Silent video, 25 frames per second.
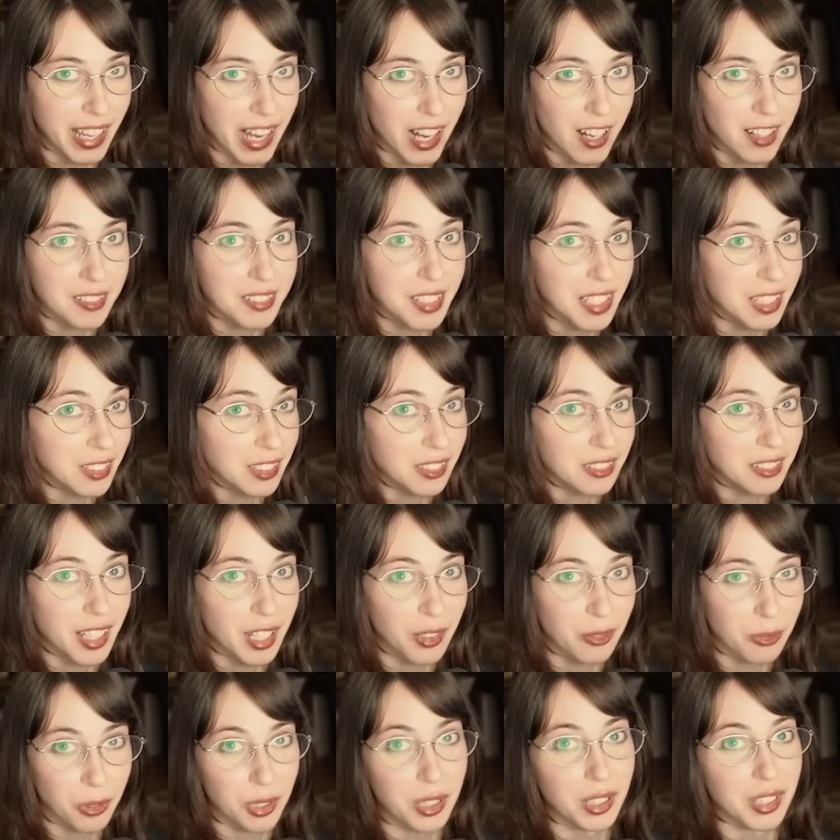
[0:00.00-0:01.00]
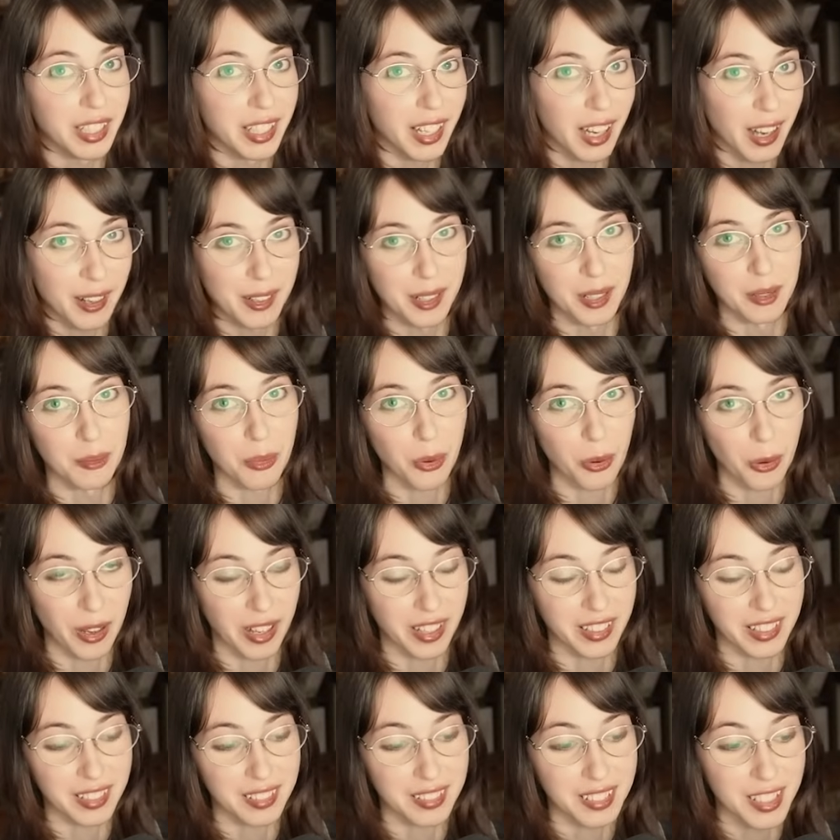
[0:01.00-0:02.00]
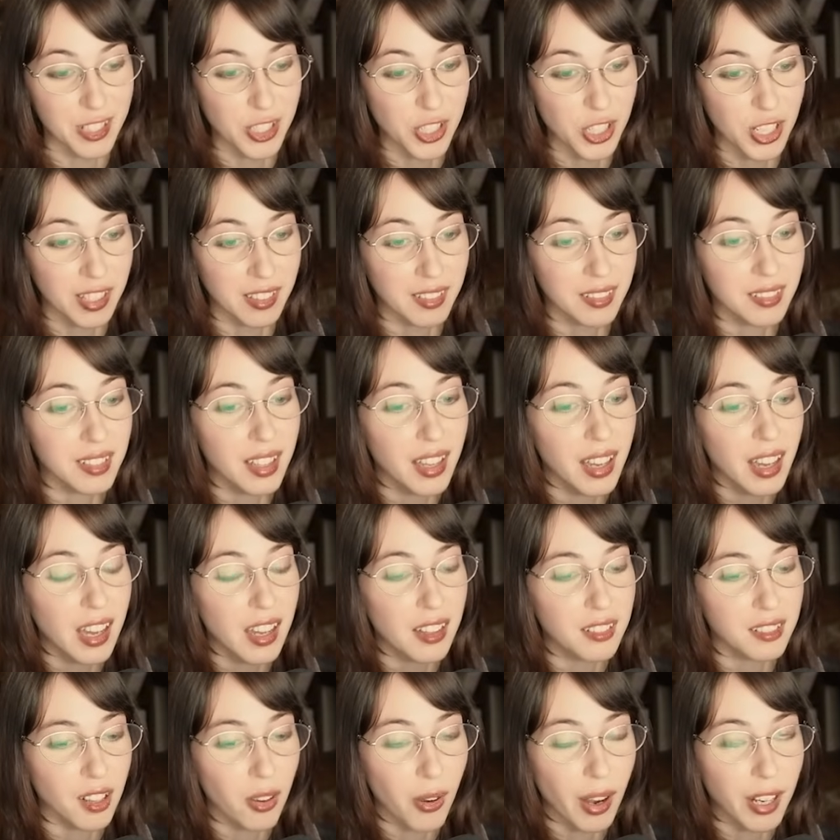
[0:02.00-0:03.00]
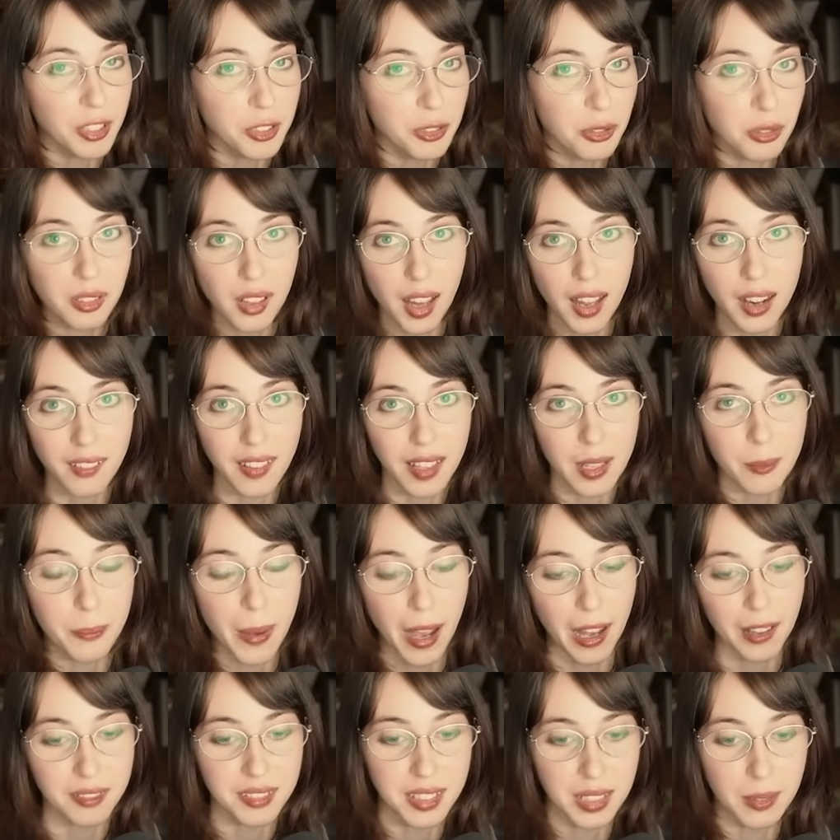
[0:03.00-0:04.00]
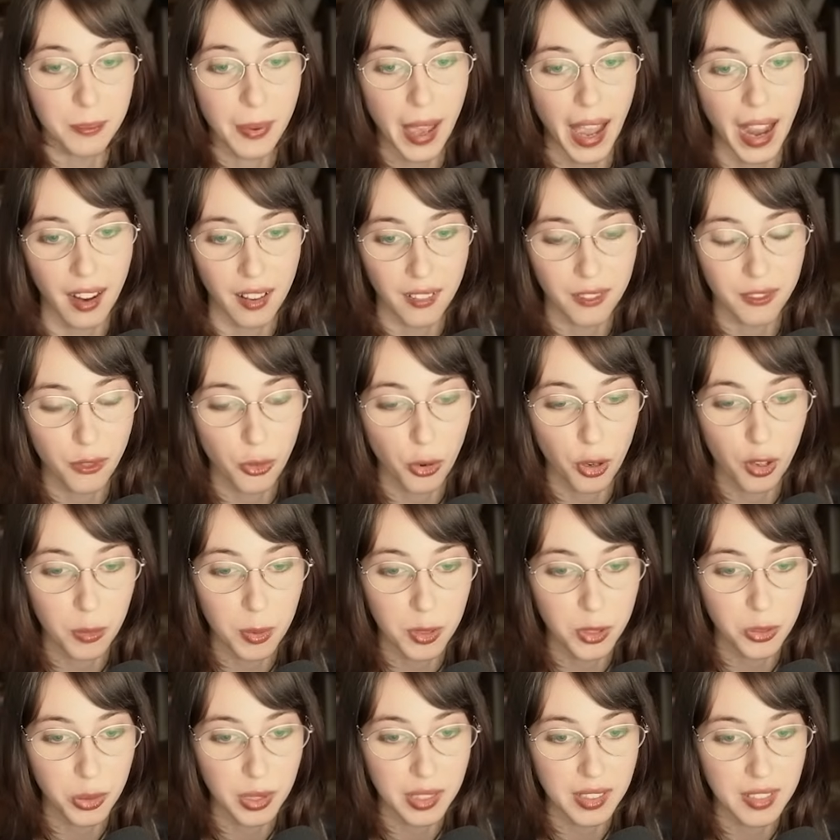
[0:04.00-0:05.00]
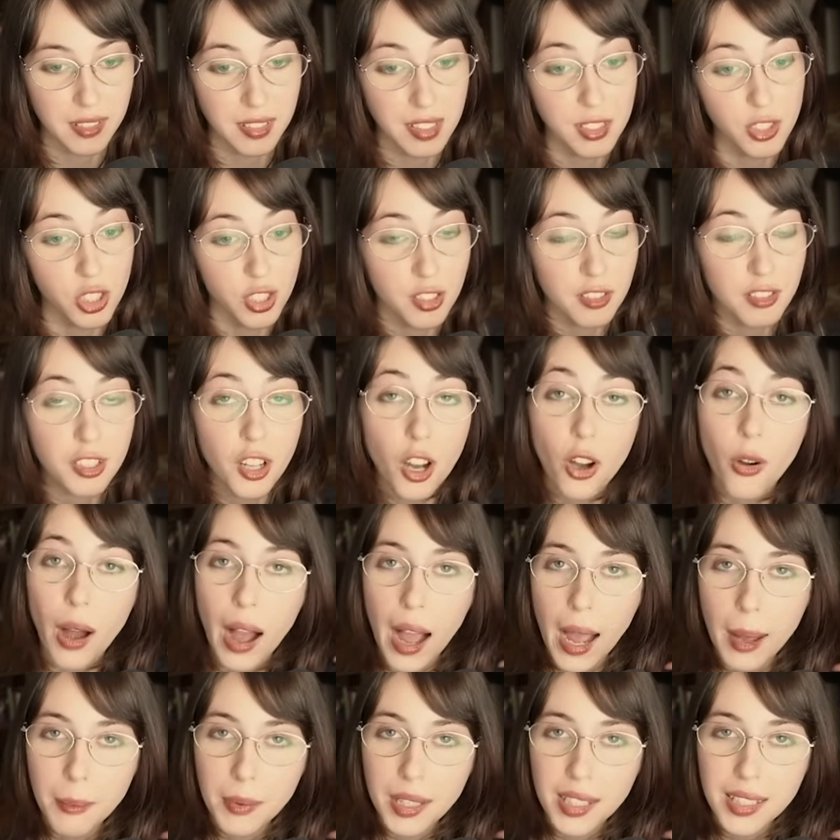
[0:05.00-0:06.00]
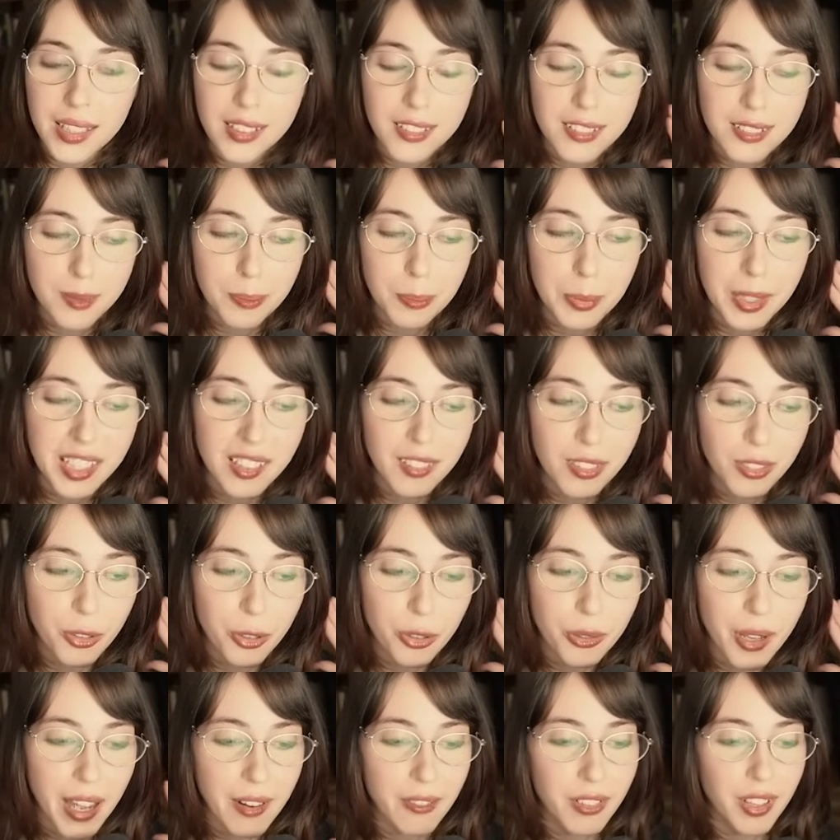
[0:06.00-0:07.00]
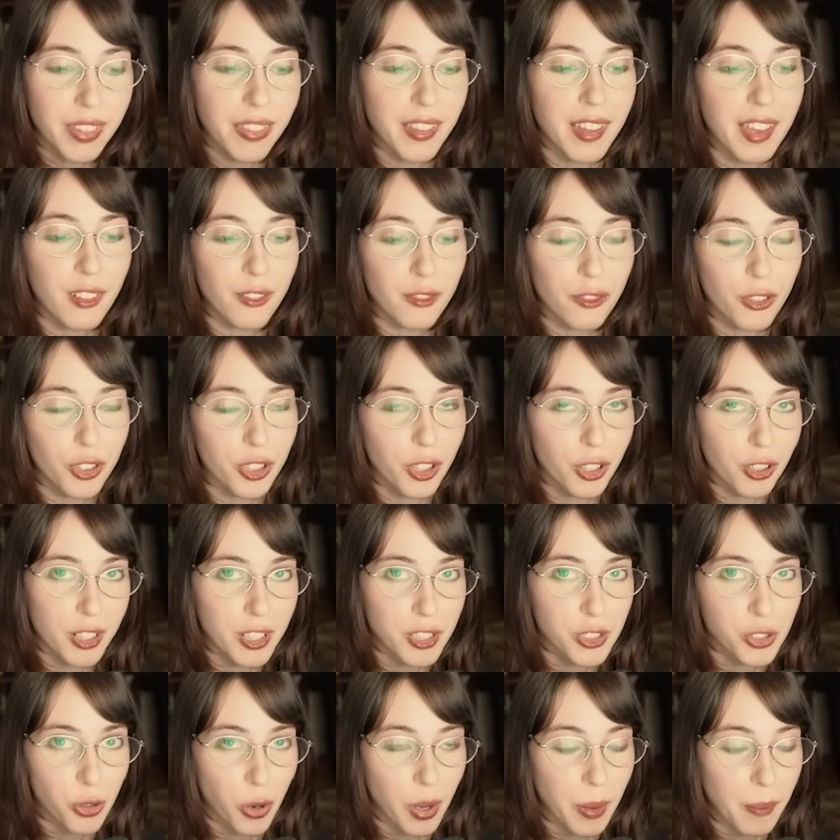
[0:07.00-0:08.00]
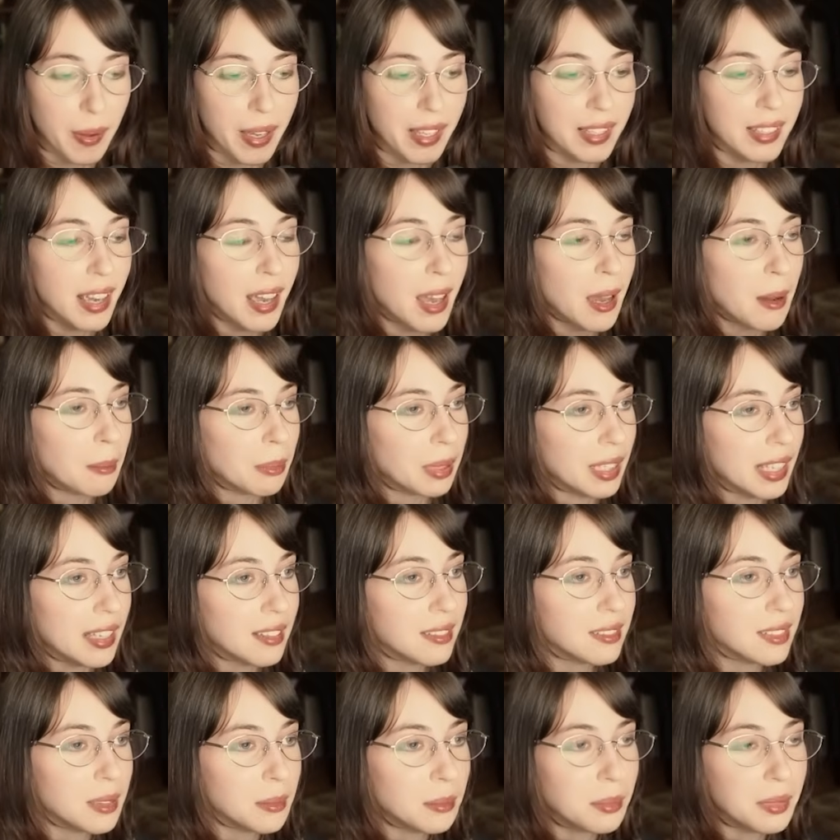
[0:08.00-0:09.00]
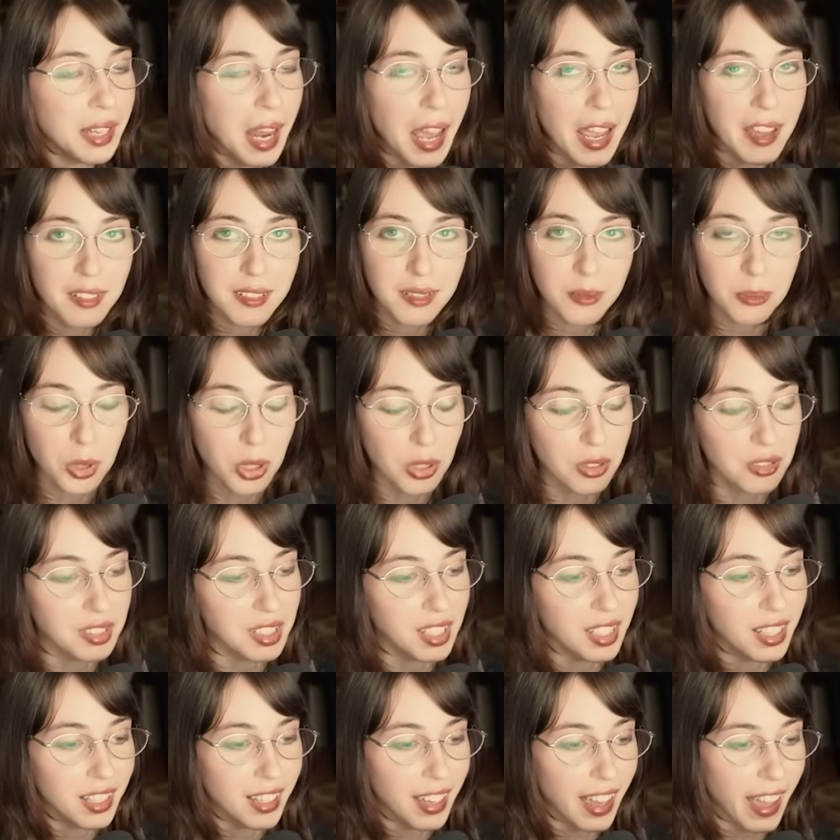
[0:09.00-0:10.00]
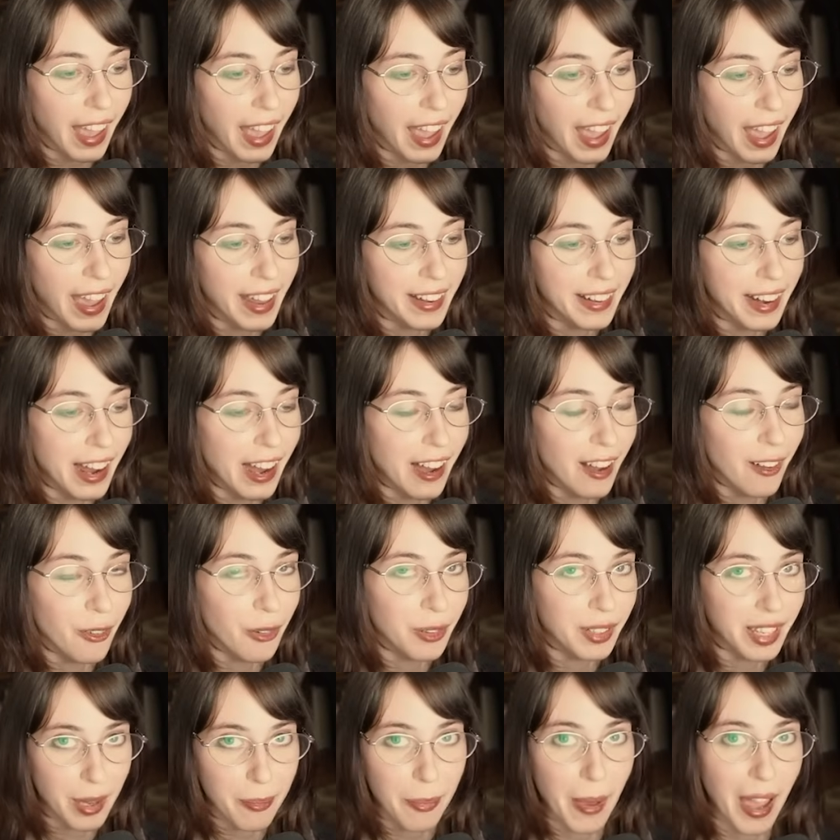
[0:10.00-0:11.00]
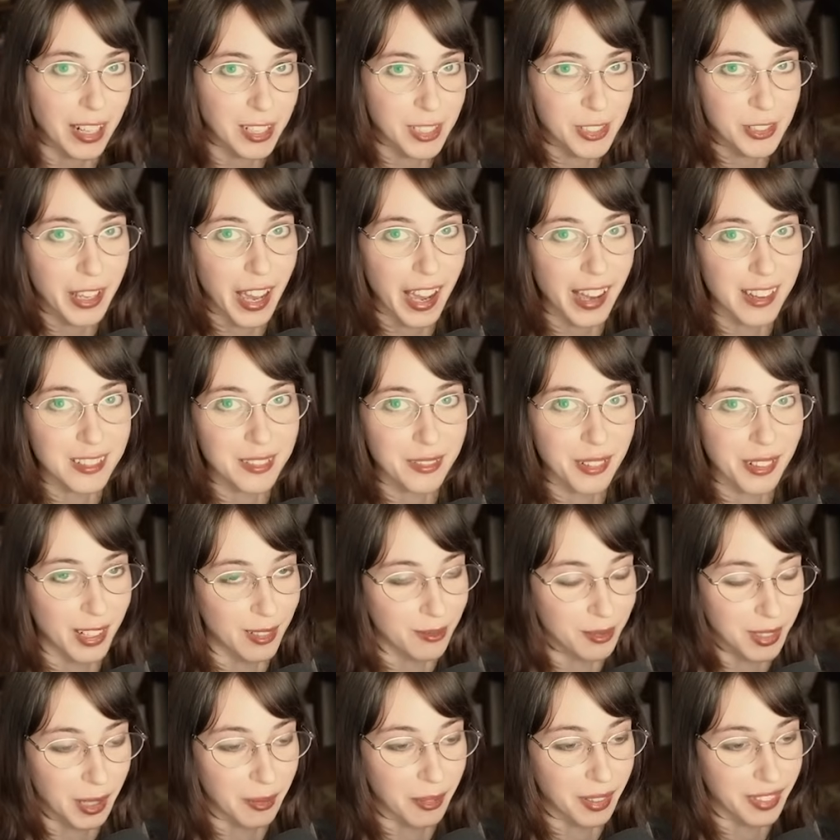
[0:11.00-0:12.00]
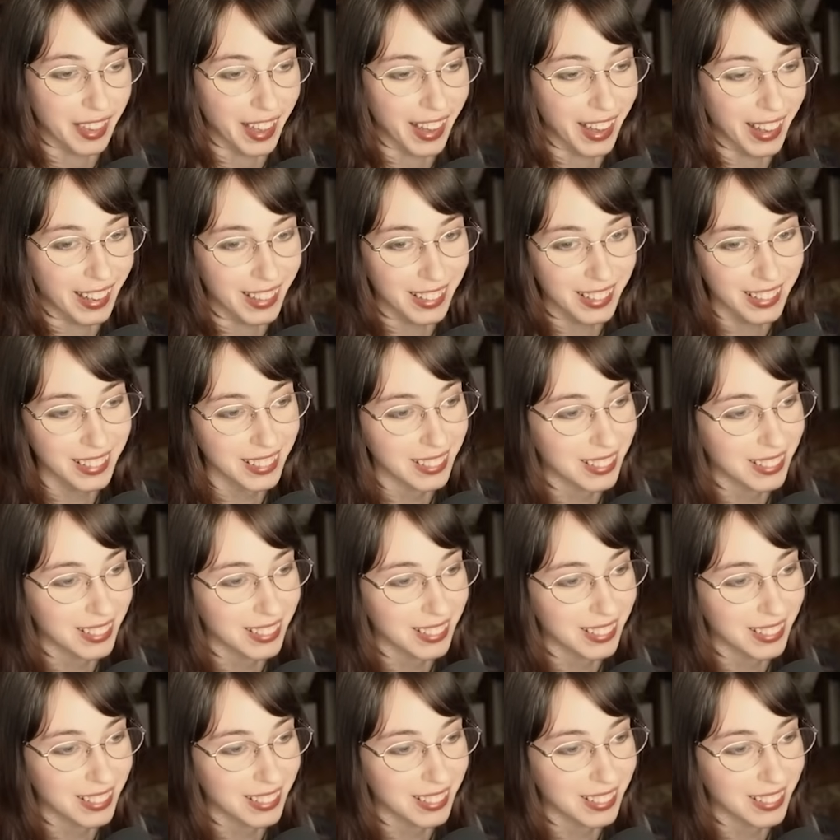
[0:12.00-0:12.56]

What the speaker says: else they look like really unimportant decisions. So I do a lot of like bouncing back and forth between decisions. So I'm gonna speed through everything for your enjoyment, play some nice music, and I'll get back to you guys when I'm done with that.